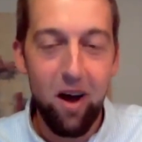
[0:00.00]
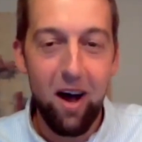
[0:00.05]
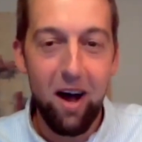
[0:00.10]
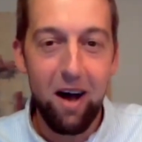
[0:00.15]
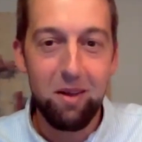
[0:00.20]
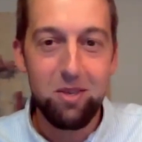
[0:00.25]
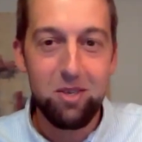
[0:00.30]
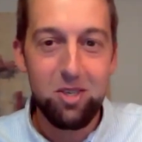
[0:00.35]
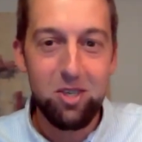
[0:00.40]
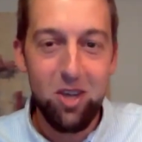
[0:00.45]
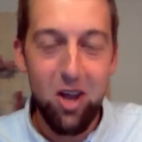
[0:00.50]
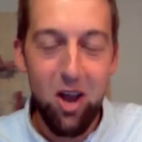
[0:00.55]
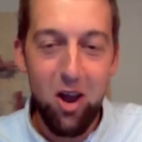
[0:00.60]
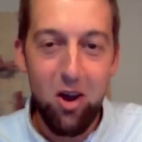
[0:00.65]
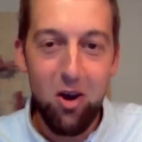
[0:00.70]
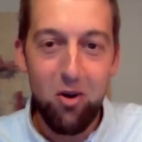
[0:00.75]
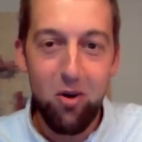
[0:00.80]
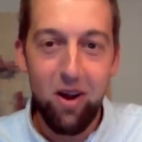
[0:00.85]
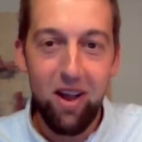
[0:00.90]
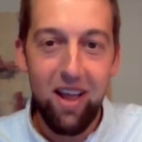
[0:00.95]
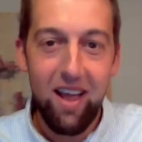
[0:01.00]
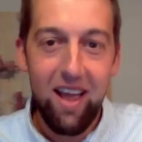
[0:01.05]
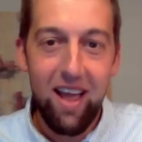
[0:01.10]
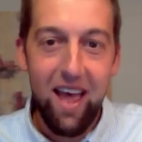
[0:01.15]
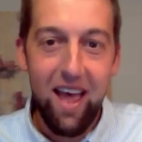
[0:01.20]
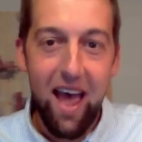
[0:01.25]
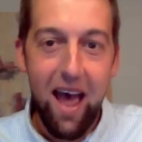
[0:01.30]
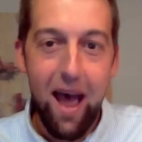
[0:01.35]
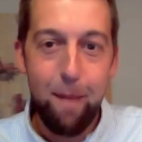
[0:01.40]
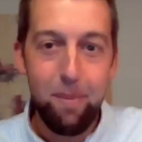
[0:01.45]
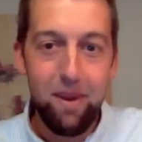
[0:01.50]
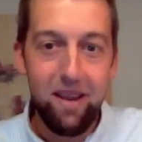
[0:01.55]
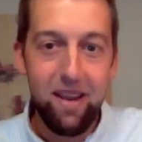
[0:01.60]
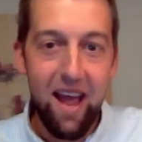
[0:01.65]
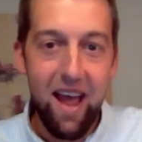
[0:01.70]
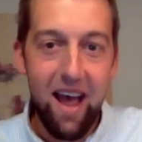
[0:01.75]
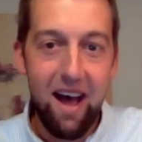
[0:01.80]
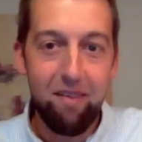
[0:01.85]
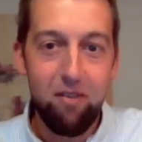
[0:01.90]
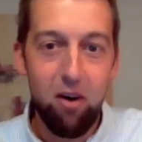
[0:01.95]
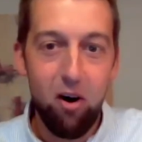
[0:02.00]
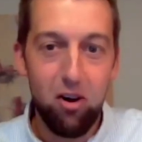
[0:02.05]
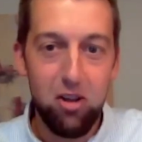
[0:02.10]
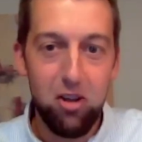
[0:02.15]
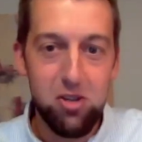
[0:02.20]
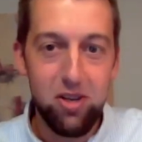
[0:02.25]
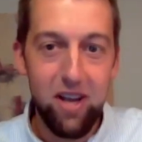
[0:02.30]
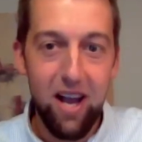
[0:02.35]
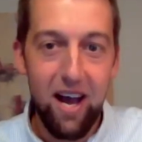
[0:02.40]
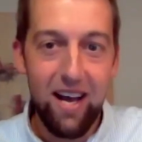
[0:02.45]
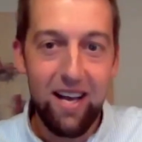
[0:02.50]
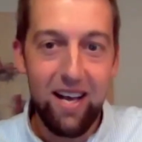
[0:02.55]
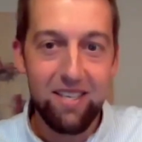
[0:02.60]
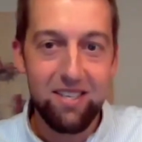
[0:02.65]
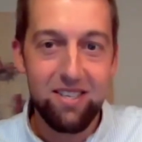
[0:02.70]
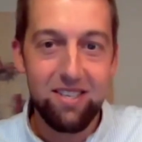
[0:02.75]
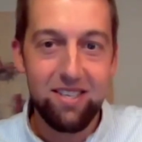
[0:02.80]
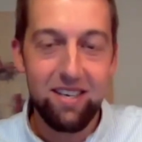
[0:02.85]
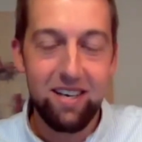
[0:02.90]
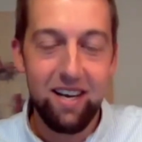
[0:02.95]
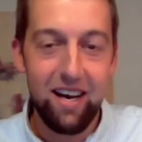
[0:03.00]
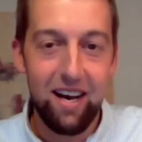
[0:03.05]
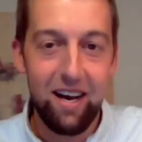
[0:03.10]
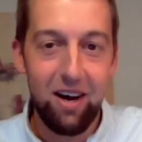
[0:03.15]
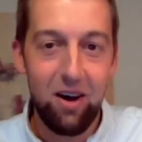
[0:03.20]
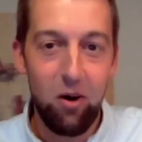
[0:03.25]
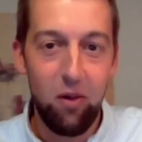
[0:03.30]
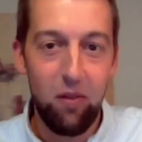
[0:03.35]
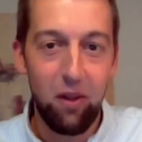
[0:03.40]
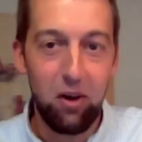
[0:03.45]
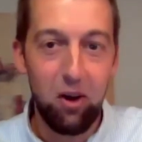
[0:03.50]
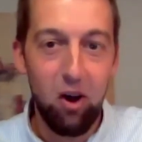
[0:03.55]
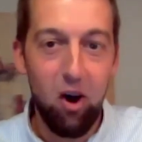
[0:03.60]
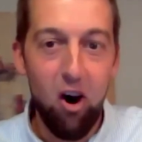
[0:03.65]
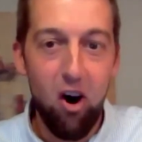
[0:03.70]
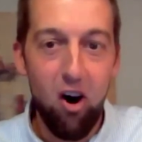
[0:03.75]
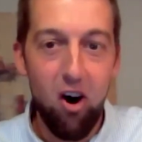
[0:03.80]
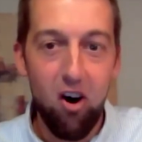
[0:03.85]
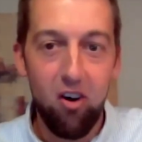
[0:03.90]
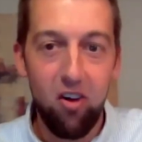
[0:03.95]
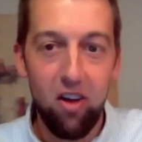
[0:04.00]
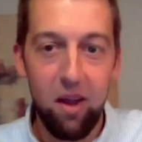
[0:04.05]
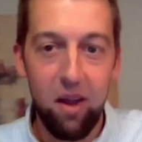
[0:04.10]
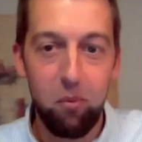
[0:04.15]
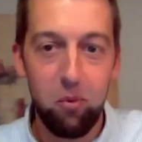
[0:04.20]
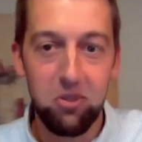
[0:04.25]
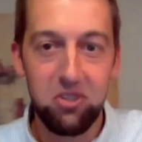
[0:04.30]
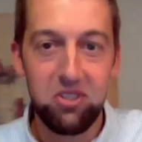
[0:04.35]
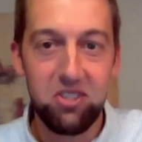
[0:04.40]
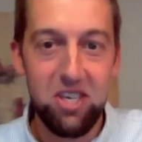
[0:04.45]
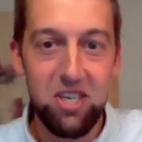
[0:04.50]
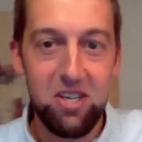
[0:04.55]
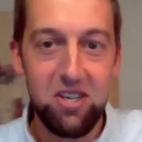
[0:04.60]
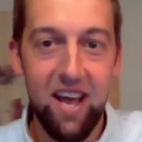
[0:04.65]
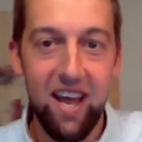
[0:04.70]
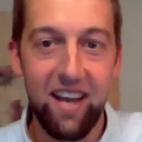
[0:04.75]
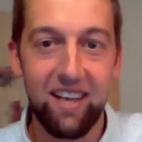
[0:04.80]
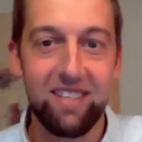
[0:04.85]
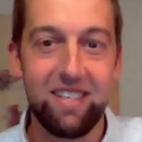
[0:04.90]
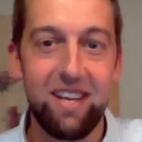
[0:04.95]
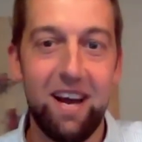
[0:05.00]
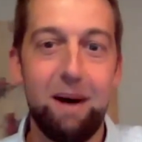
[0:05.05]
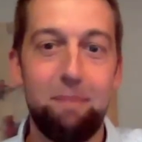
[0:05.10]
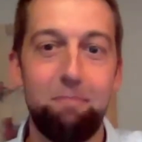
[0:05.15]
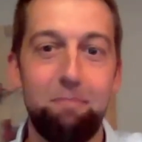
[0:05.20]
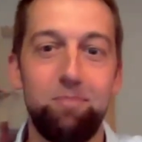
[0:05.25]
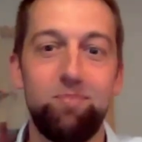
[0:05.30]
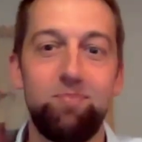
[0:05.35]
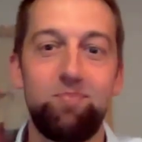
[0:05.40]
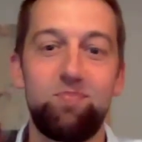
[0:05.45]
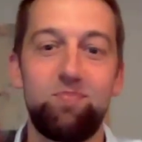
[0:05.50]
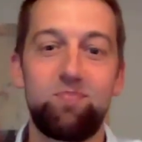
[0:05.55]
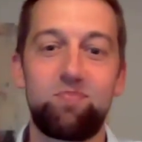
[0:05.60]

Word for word: Uh, so happy to have all you guys uh, on the call, and we'll see you next time.